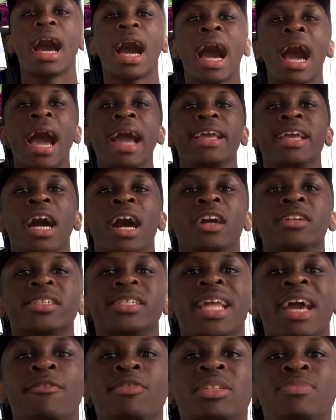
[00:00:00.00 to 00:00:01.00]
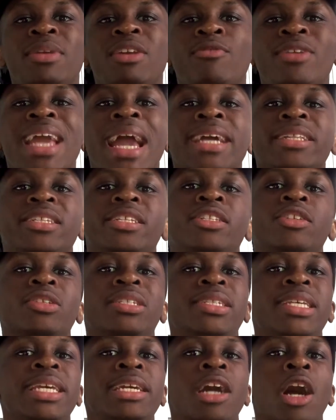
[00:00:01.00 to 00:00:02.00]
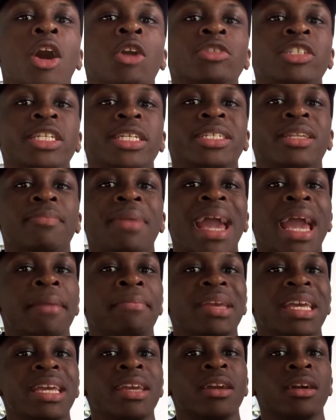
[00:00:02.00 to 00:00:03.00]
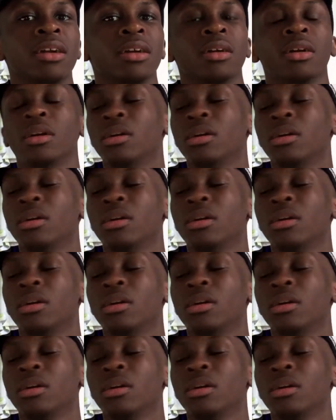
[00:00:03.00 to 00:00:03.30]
Alright, y'all. So that was me reacting to ZICO. She's a baby.